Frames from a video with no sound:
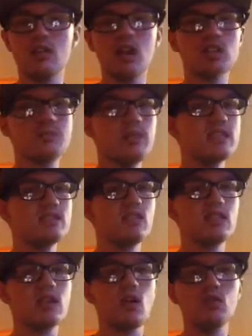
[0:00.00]
a
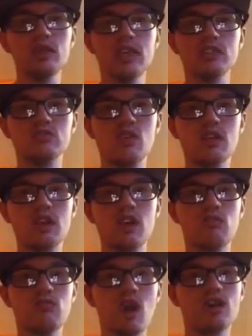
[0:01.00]
speedster can only get drunk
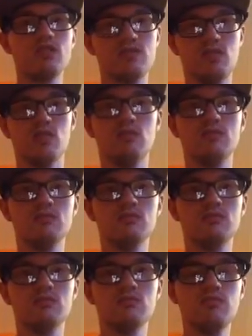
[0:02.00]
on rocket fuel,
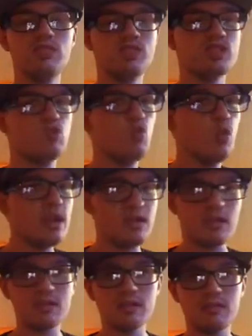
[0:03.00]
which is
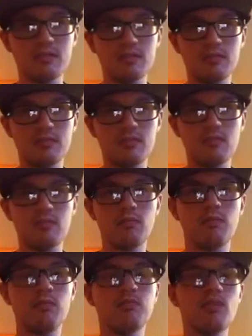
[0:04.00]
weird,
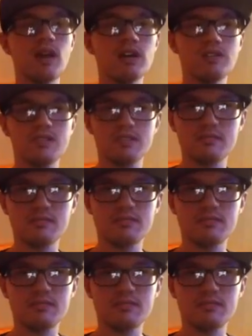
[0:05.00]
but.